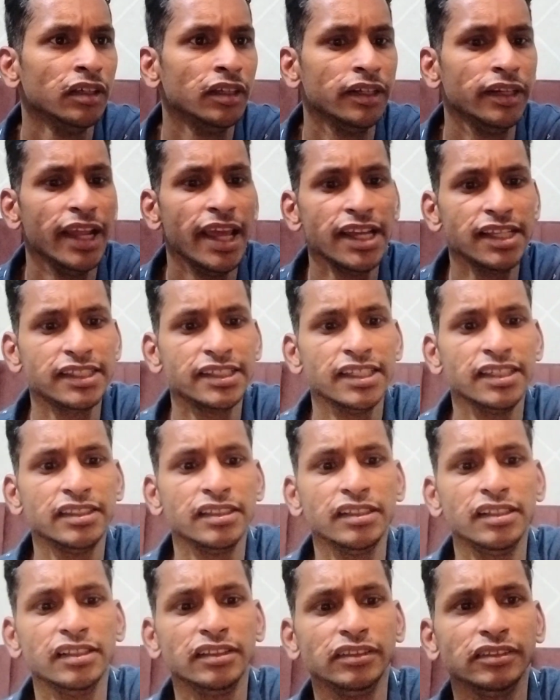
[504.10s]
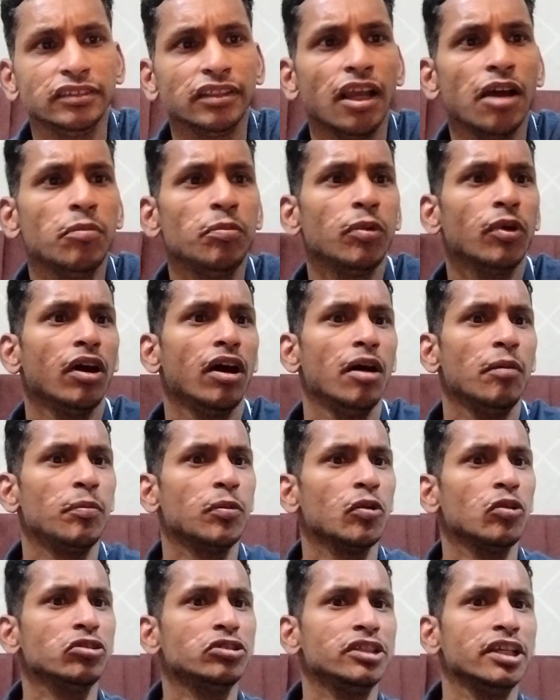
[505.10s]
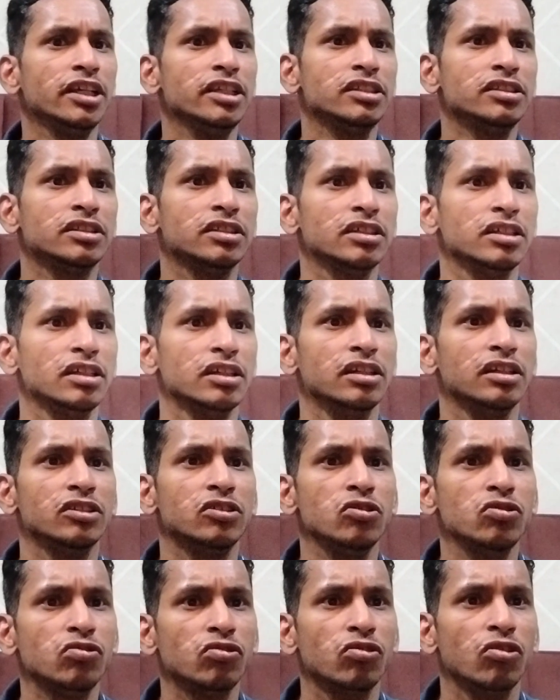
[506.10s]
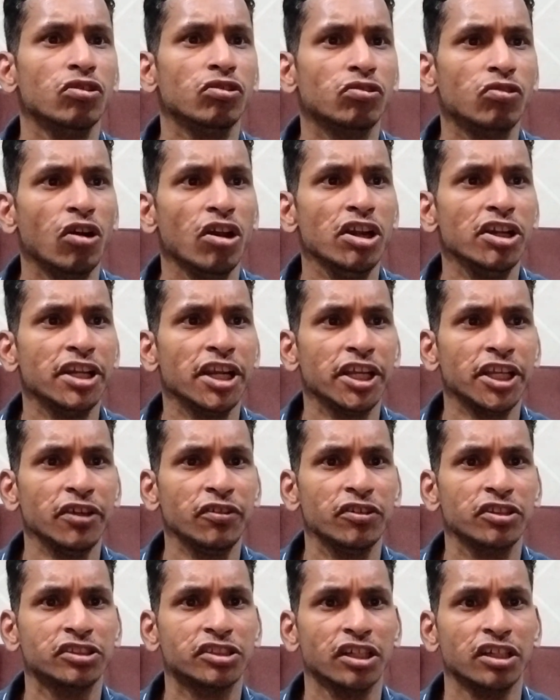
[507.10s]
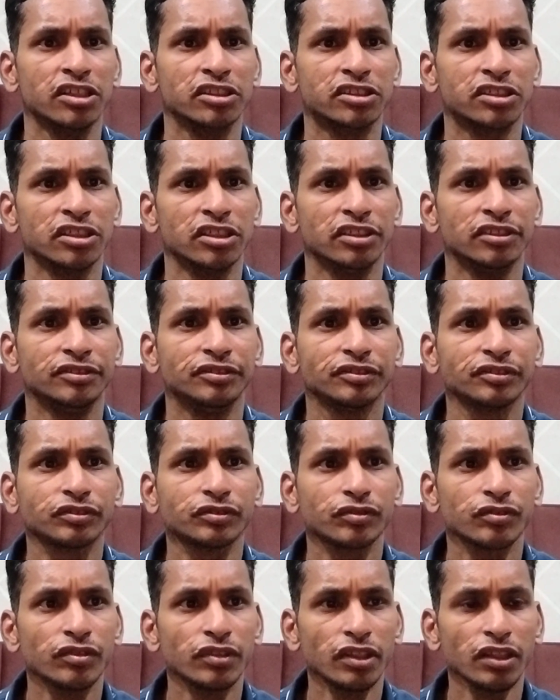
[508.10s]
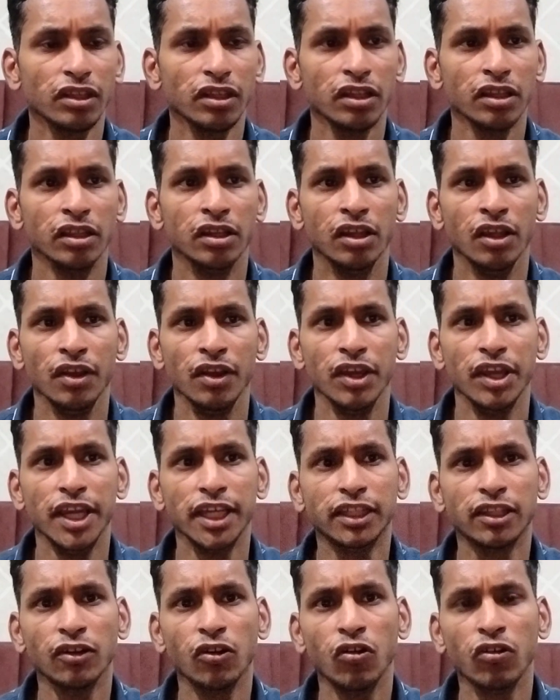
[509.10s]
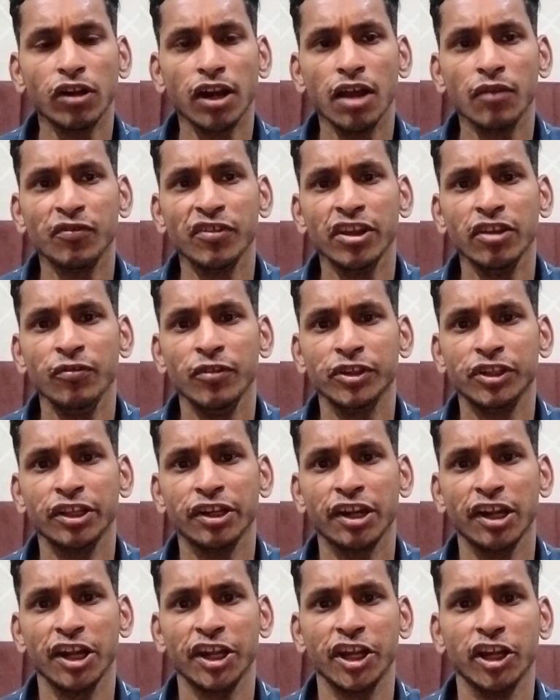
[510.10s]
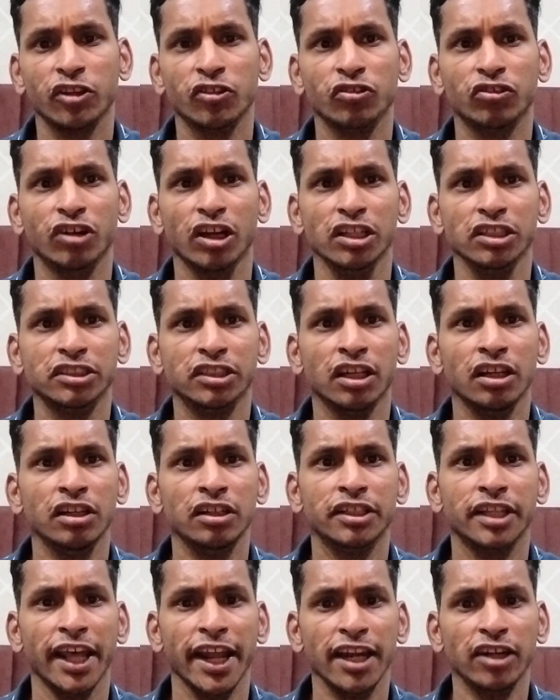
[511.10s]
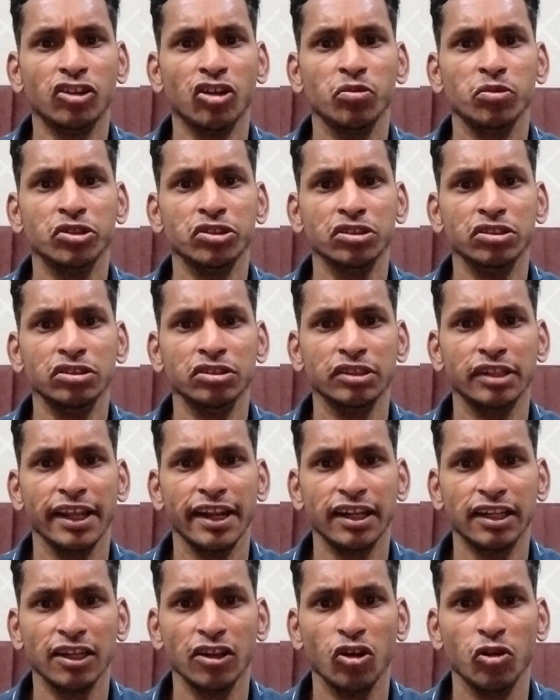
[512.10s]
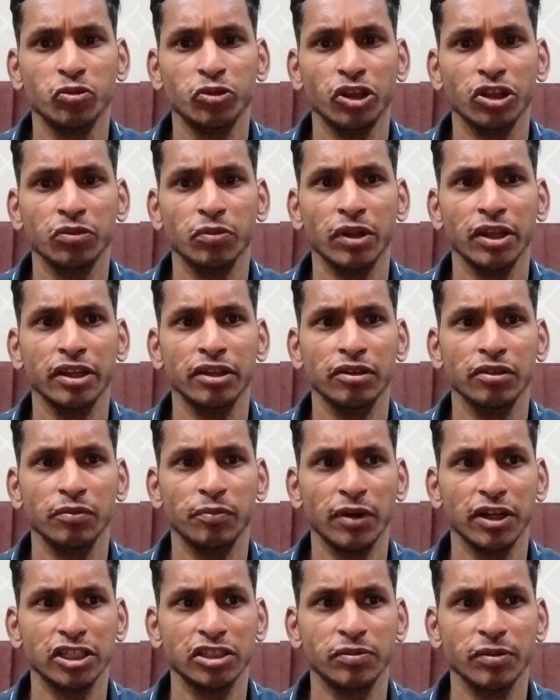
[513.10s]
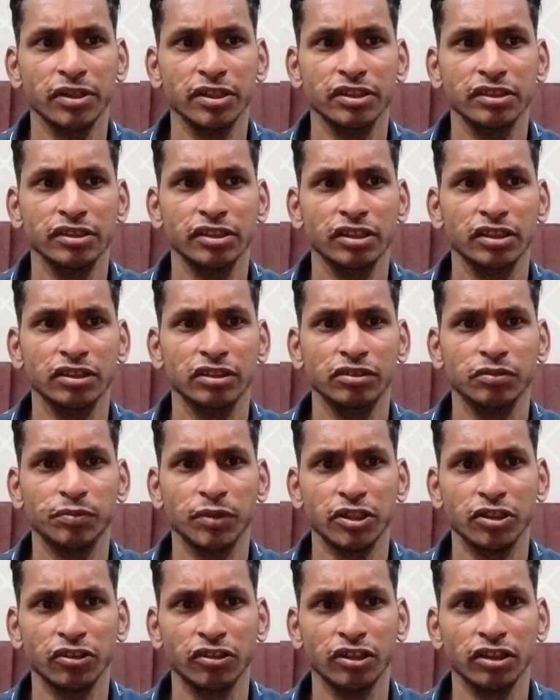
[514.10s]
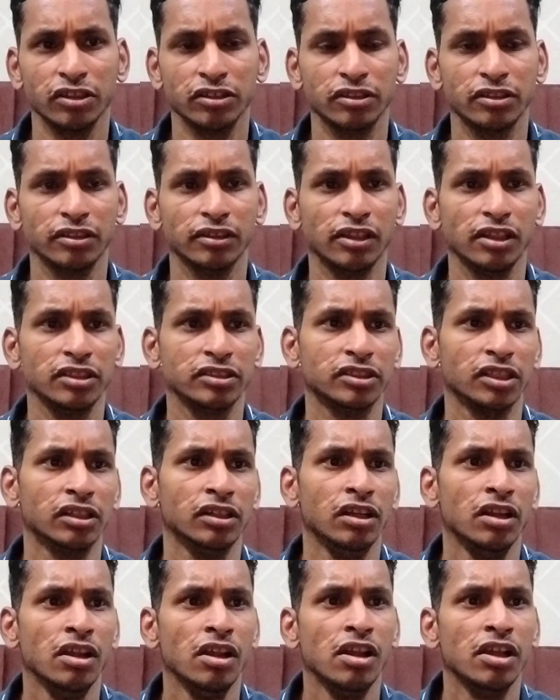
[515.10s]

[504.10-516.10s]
Next is approaches to qualitative research. Ethnography, which is related to culture, direct observation, directly observed by participate in the particular culture.